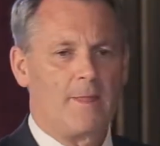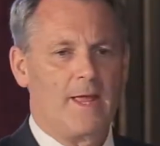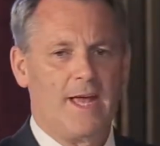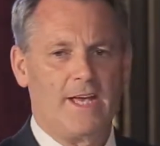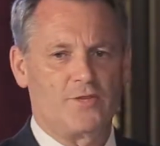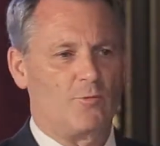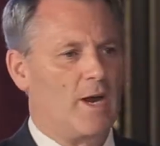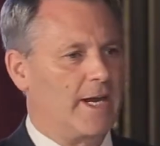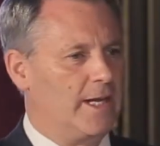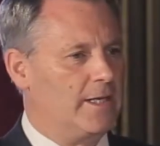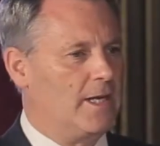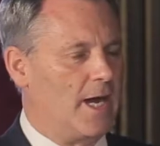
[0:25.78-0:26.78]
as
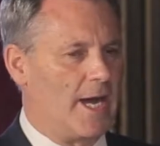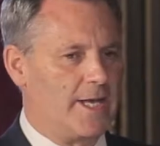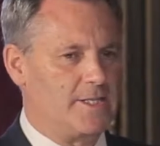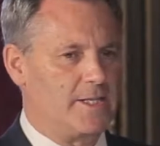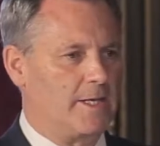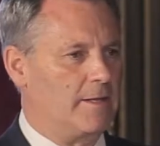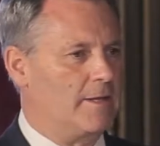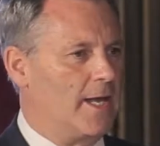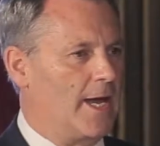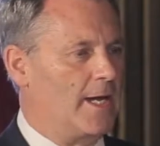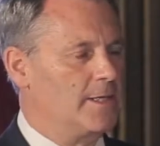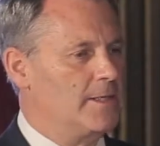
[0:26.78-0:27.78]
recognizing
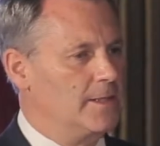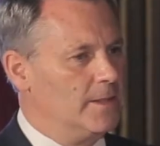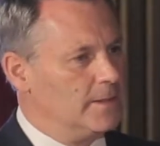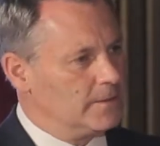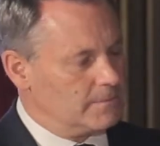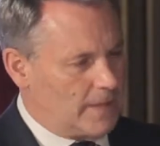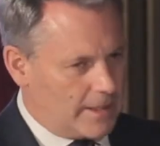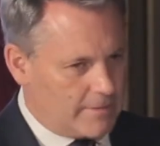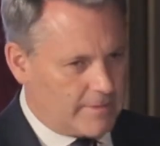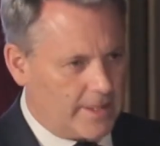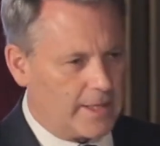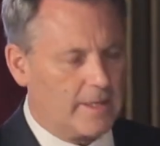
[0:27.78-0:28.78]
that I
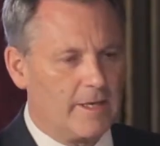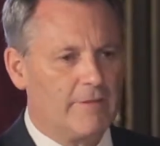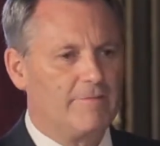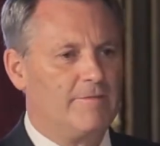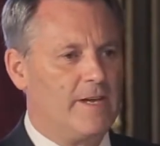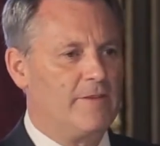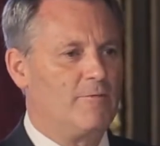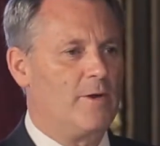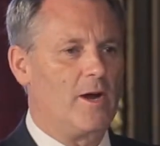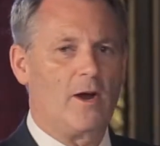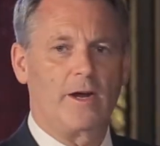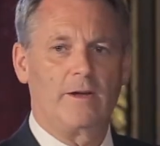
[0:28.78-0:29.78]
think if we
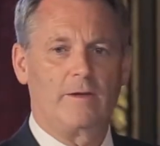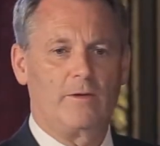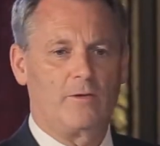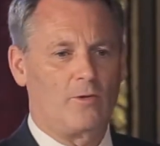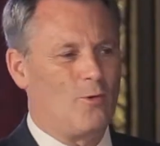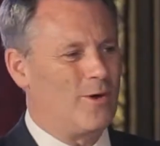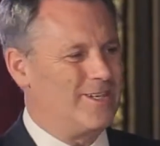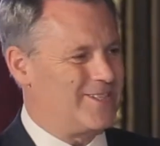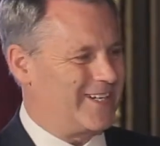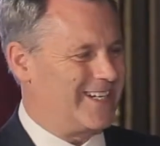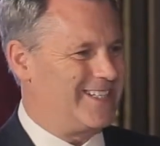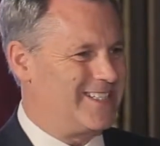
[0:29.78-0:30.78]
are going
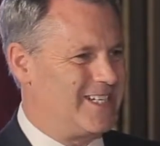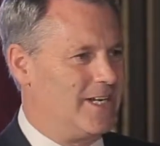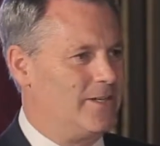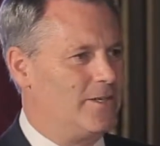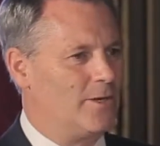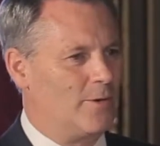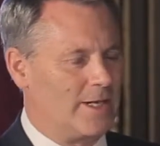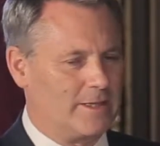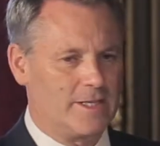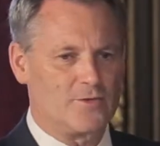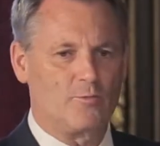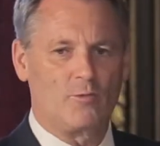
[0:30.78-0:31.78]
to continue at
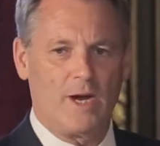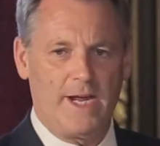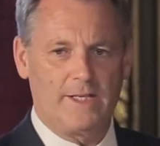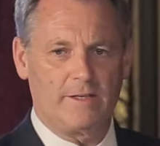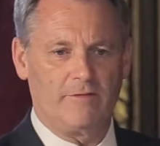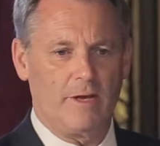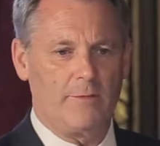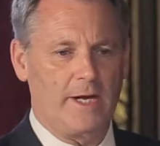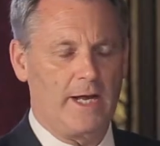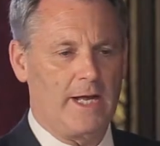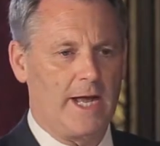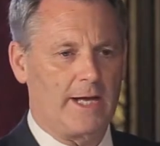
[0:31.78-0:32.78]
this rate of
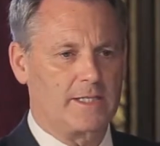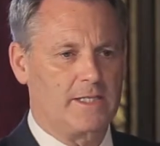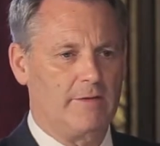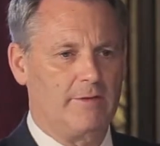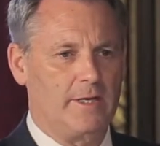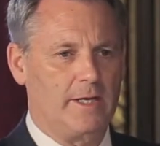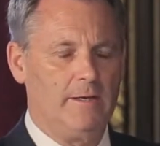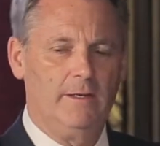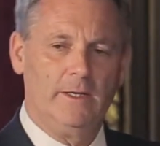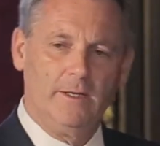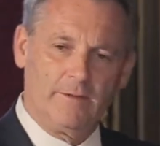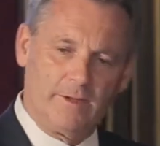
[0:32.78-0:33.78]
M&A activity,
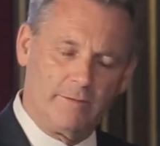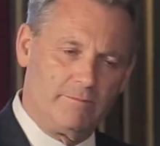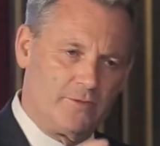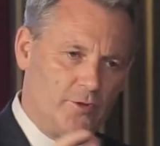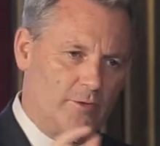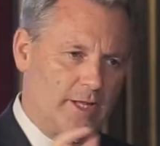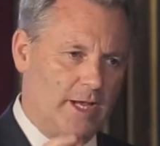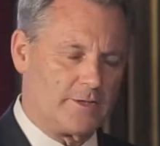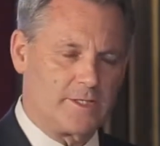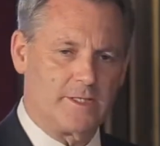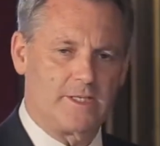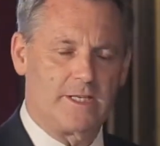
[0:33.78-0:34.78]
the
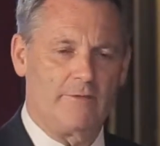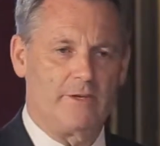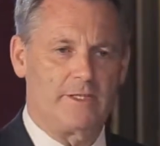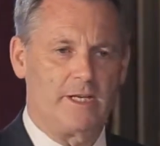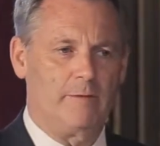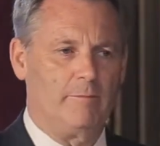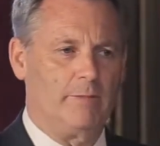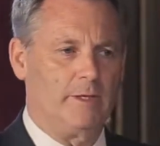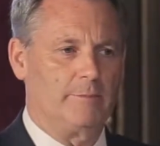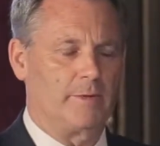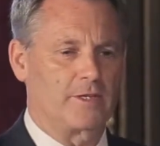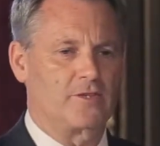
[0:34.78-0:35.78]
2017
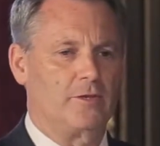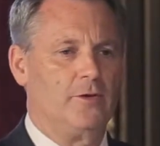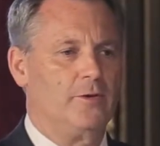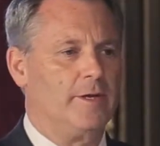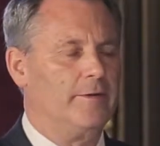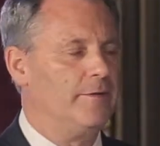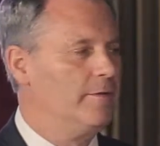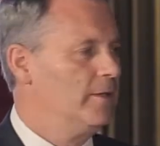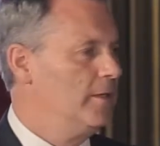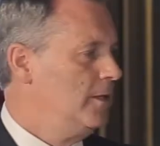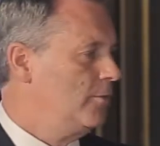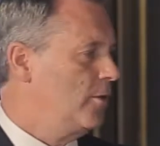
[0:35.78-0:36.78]
blip excluded,
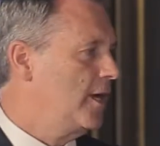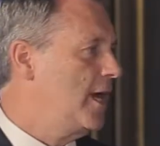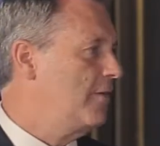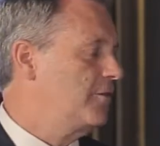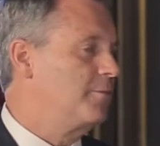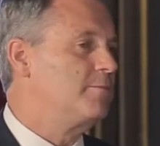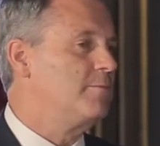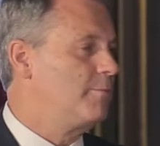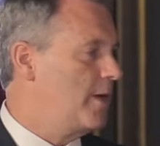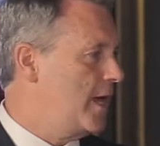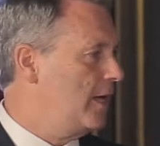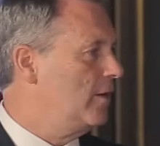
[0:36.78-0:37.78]
we're going to have to
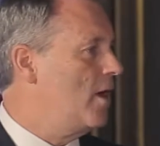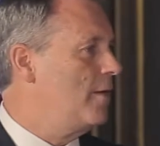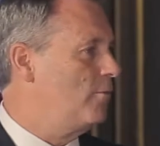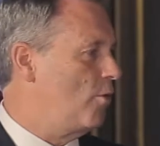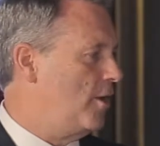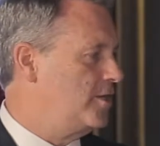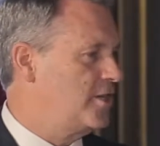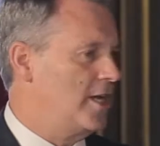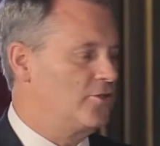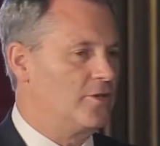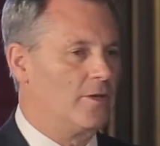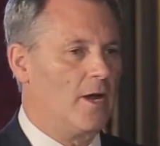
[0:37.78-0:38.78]
pay a lot more
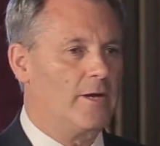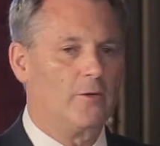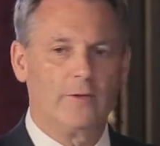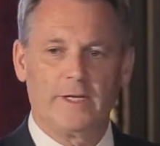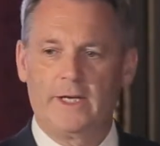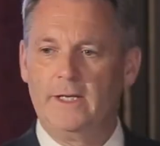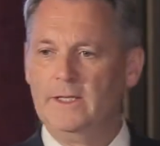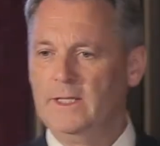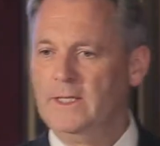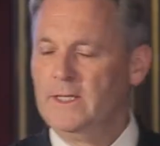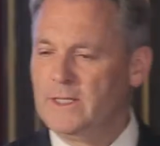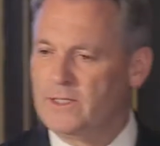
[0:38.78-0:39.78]
attention not only
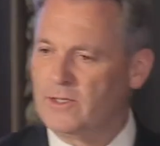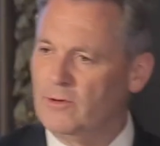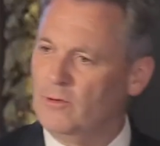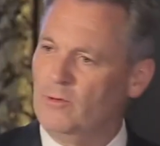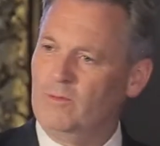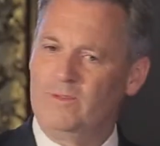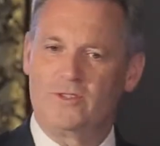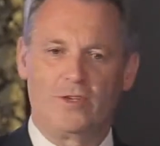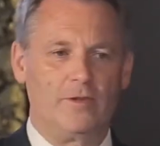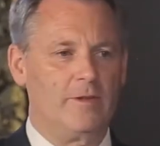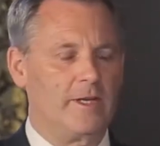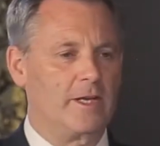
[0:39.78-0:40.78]
to
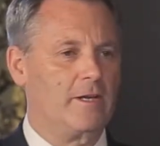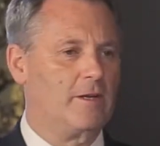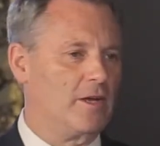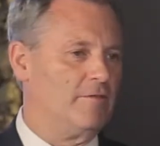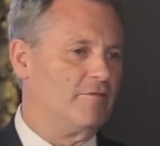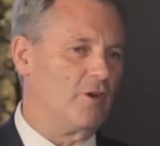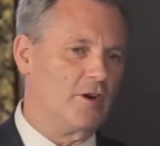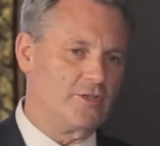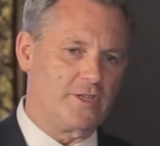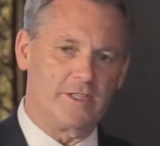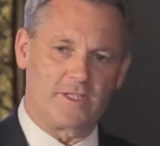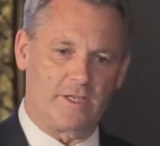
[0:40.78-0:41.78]
the
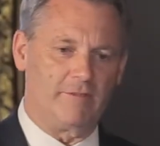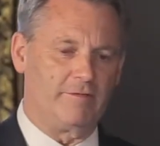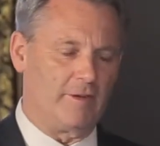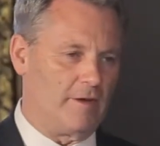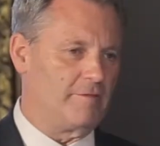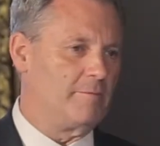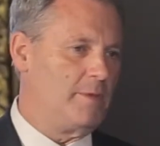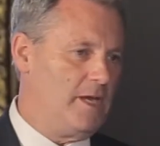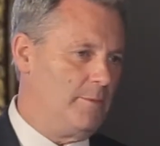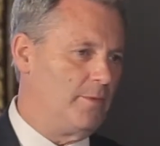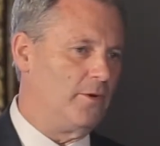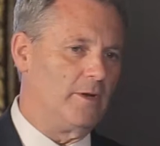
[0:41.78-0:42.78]
convergence of
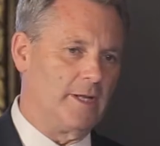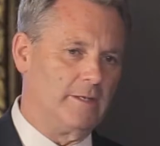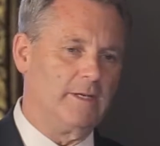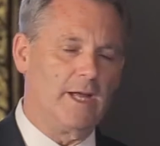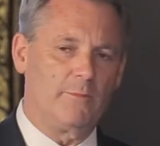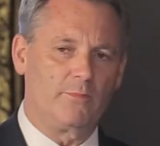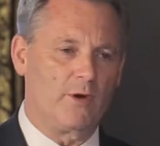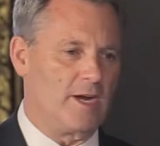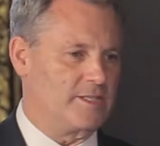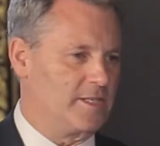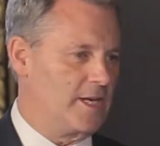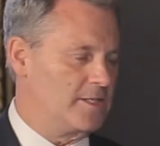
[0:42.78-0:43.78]
people and
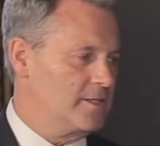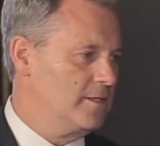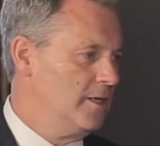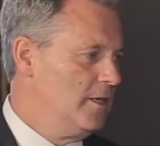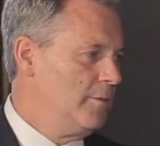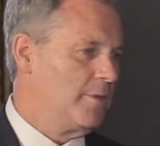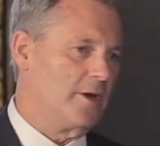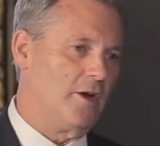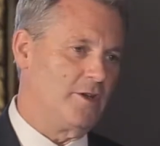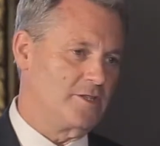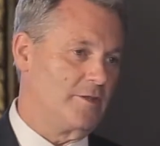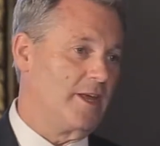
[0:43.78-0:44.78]
process, but
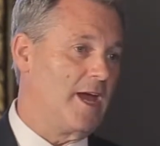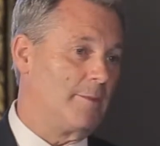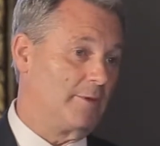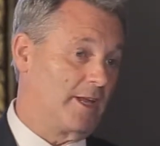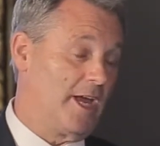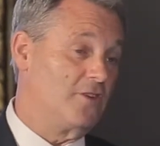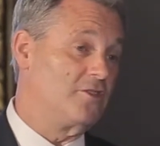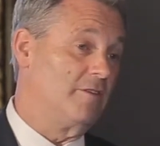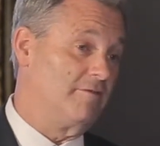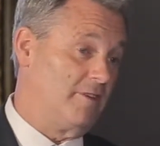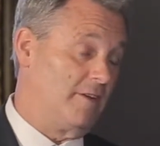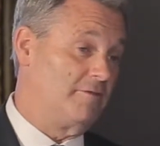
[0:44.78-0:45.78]
also the application
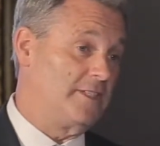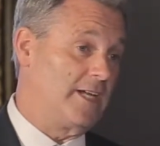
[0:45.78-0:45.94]
of